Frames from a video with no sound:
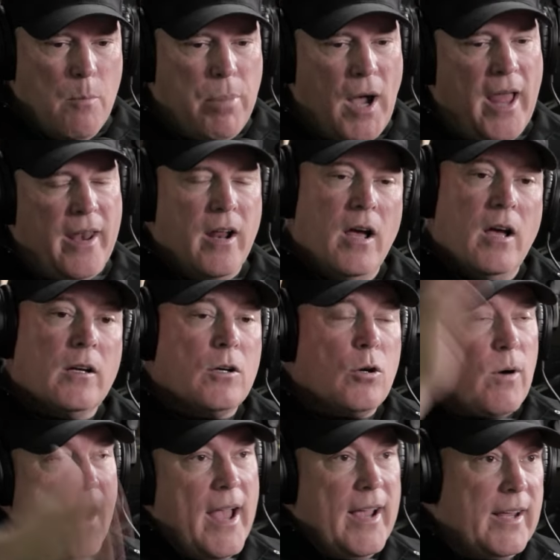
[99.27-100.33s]
But
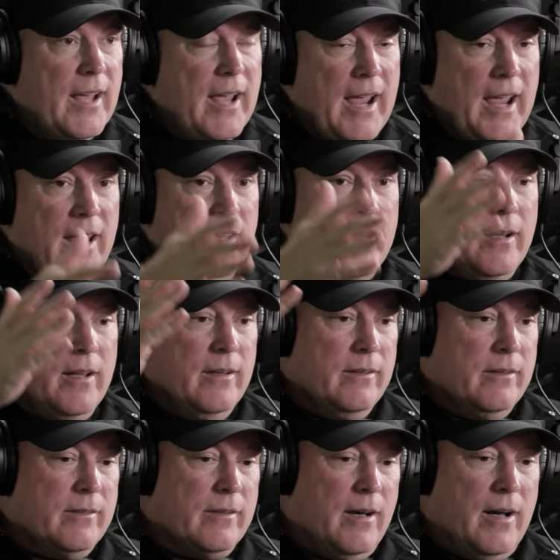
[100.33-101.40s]
Craig and
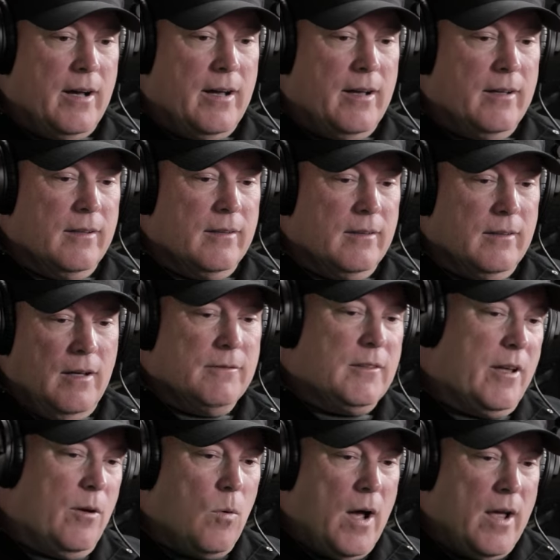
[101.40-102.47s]
his
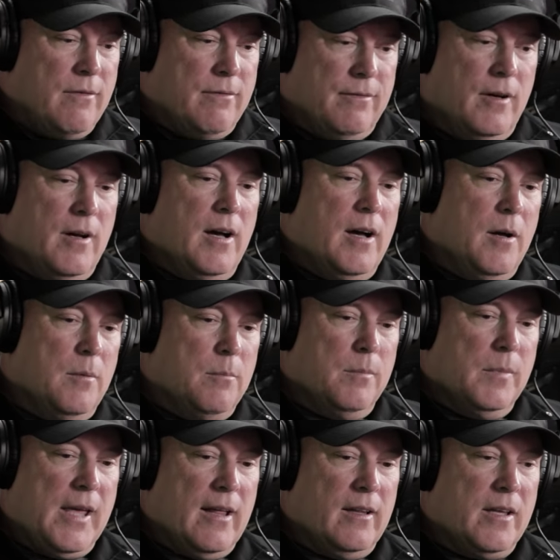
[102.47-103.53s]
lovely wife,
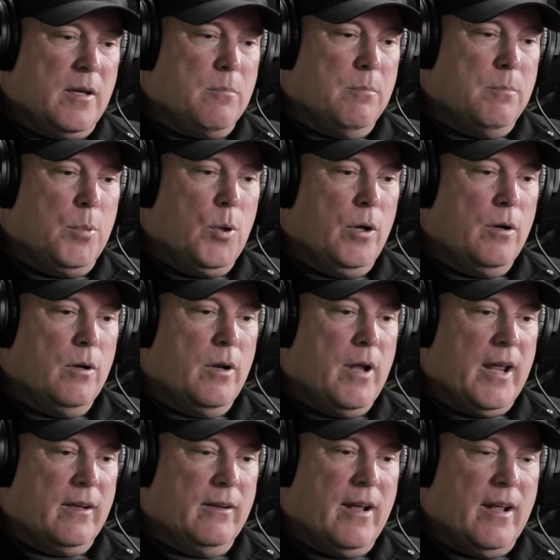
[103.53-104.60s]
Kelly,
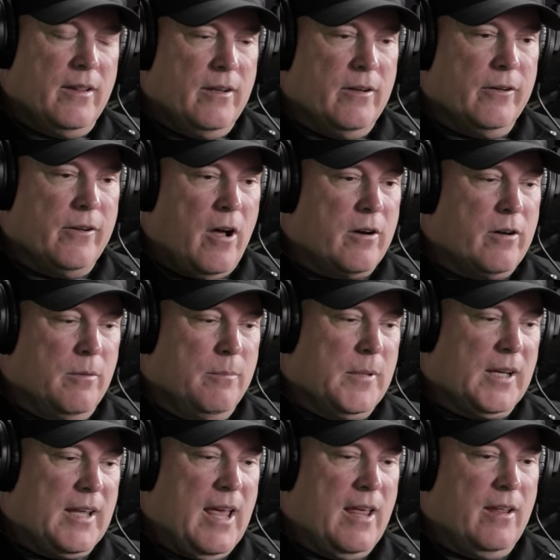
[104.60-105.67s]
and their daughter,
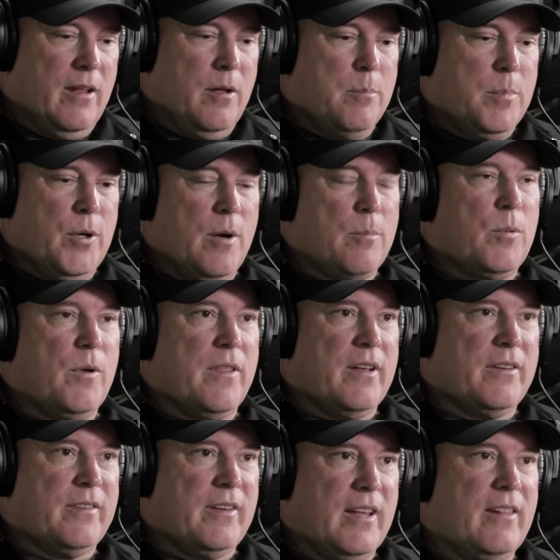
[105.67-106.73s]
Michaela, put up with
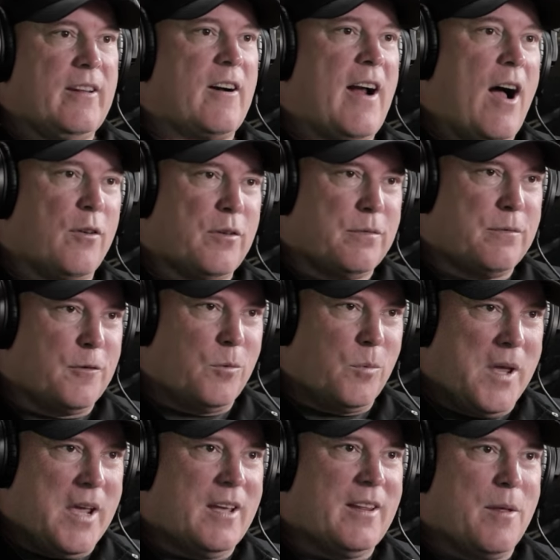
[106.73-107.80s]
us in their house for a
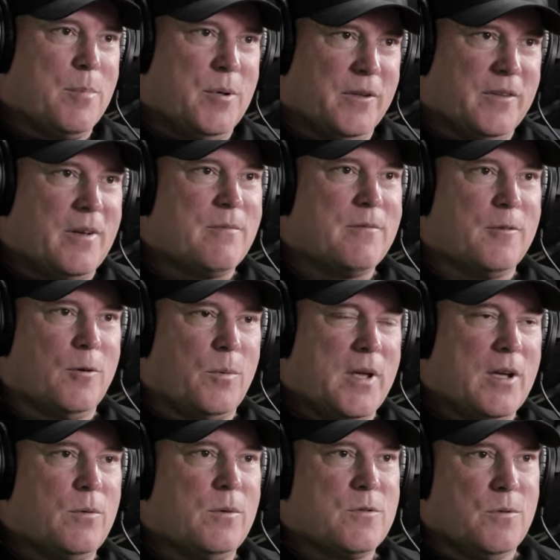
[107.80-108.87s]
week. They put us up for a
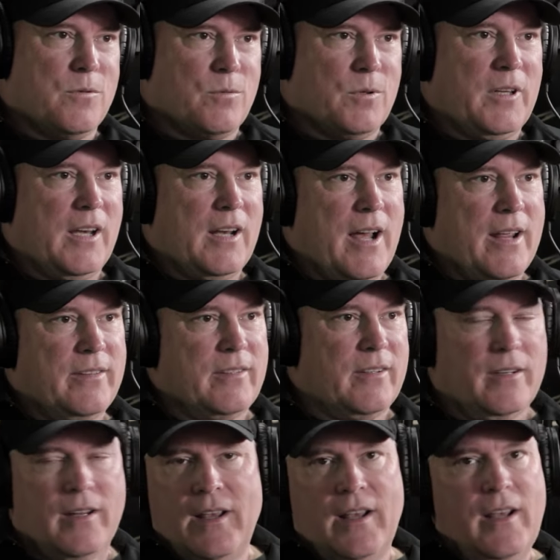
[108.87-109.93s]
week, which was really nice.
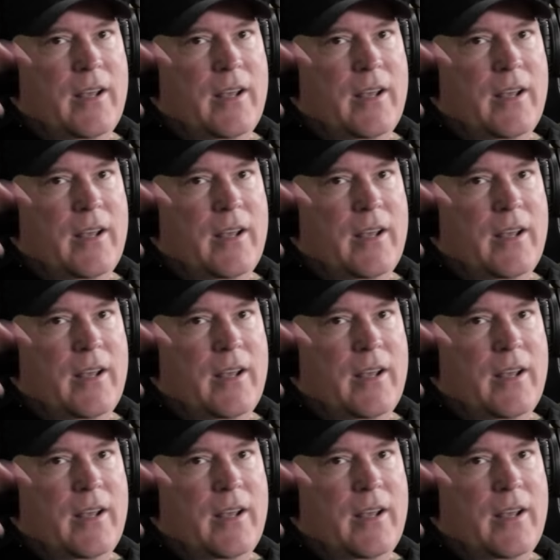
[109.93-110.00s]
And